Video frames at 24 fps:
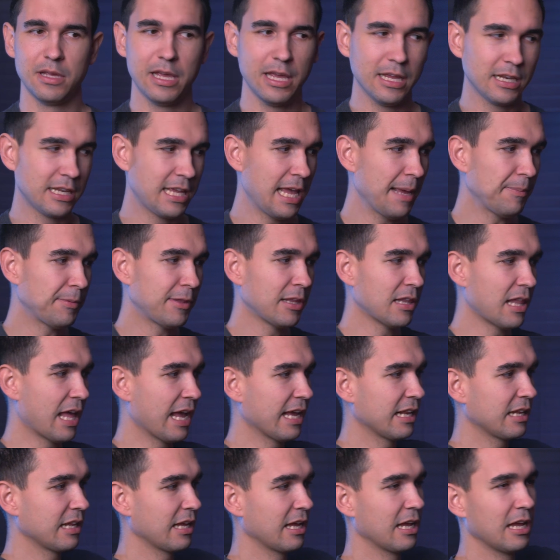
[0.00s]
It kept the
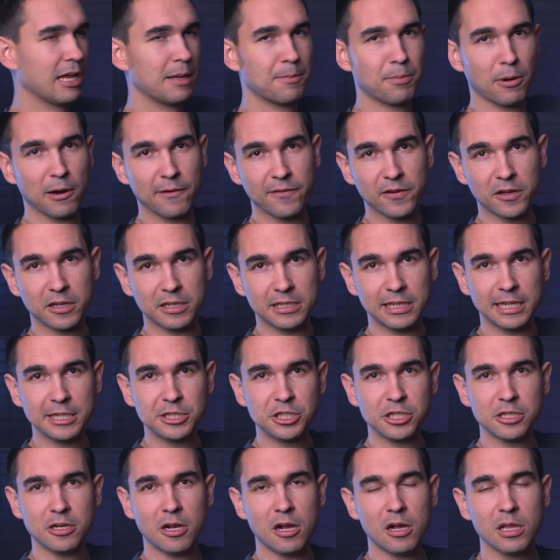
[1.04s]
light in perfect
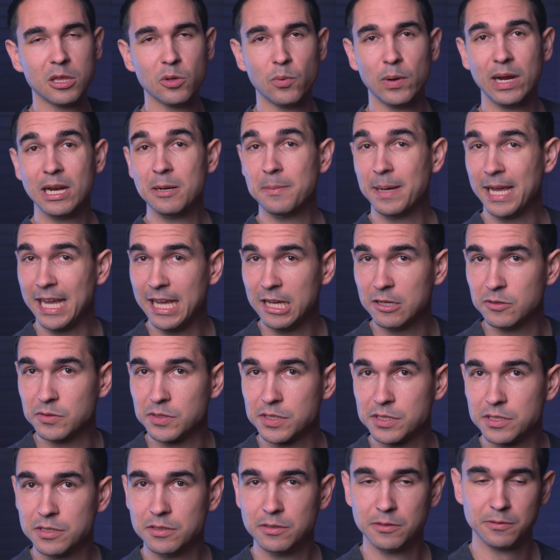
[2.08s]
condition all the way to my
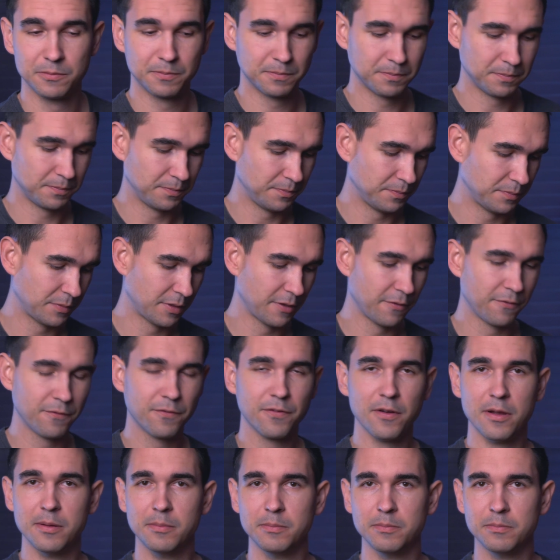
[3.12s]
house.
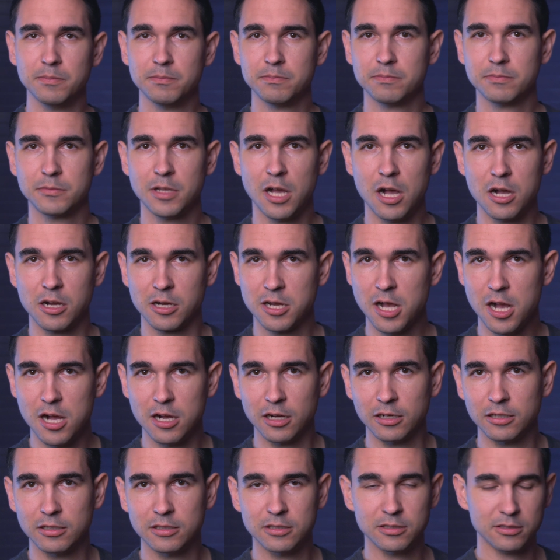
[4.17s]
From Hong
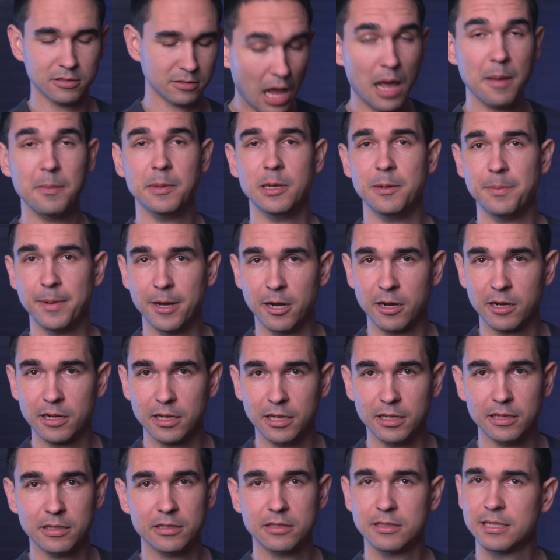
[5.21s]
Kong. I'm in
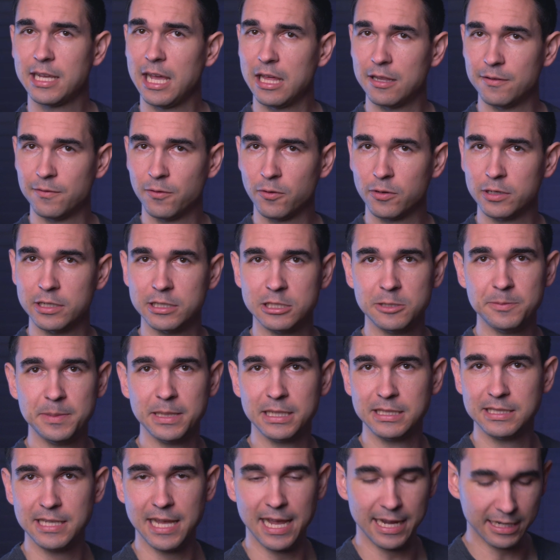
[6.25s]
America, California to be
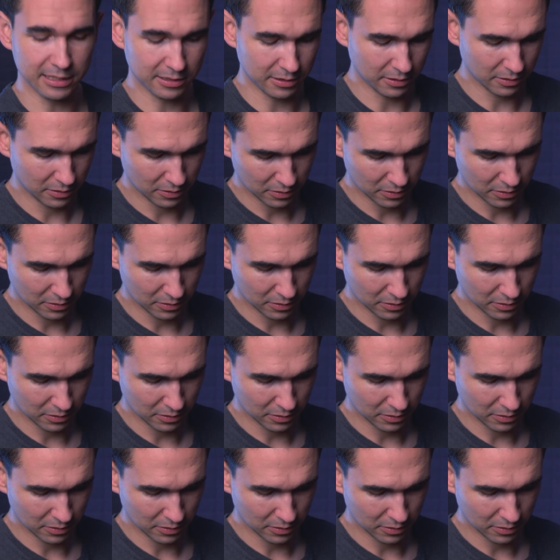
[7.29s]
exact.